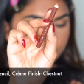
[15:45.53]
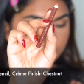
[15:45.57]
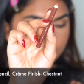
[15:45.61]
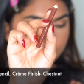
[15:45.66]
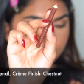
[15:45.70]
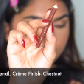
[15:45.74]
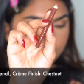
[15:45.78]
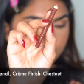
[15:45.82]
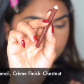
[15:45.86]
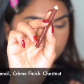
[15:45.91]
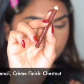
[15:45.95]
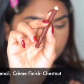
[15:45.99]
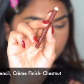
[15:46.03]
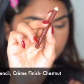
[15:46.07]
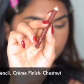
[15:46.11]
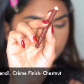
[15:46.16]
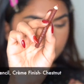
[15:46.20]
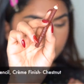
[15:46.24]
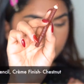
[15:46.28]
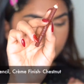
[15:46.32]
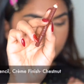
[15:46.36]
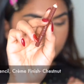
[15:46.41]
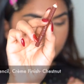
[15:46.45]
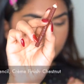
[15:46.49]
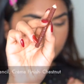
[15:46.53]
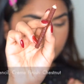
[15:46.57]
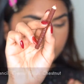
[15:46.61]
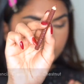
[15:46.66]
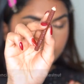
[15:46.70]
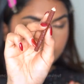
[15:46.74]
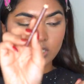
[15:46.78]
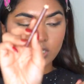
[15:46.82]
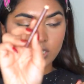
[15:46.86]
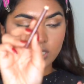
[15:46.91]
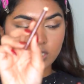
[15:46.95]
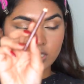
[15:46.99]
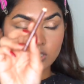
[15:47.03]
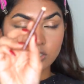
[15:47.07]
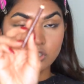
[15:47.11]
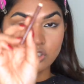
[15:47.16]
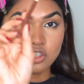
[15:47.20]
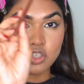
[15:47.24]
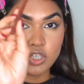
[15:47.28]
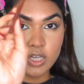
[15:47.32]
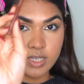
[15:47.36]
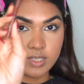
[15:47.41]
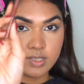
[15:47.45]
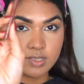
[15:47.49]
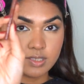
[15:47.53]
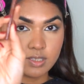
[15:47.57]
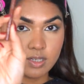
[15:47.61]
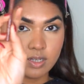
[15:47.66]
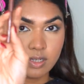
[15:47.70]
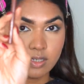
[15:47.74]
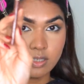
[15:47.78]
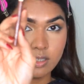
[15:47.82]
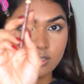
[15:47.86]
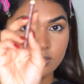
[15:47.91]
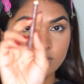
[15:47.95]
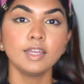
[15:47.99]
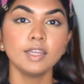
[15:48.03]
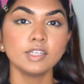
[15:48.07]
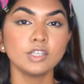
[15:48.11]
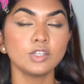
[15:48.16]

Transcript: liner in the shade Chestnut.